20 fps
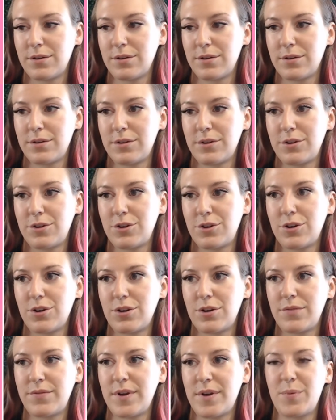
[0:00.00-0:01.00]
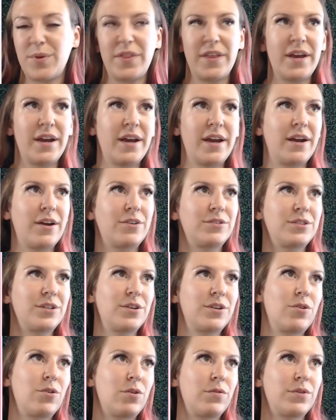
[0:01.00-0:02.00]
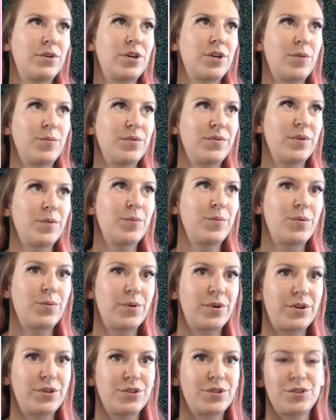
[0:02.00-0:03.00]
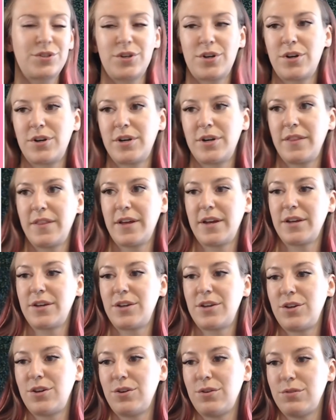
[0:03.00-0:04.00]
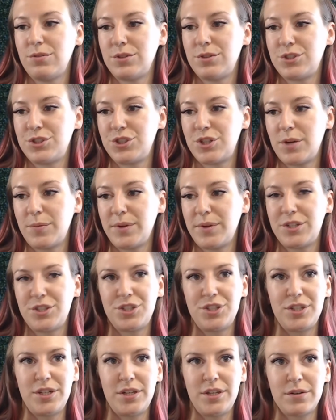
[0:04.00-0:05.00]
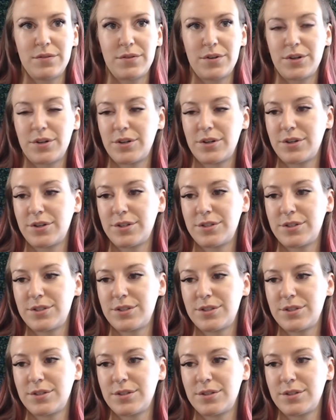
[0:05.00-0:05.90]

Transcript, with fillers: To curve up, and the hair is going to go over top of it, but we're starting that cute chubby cheek of hers.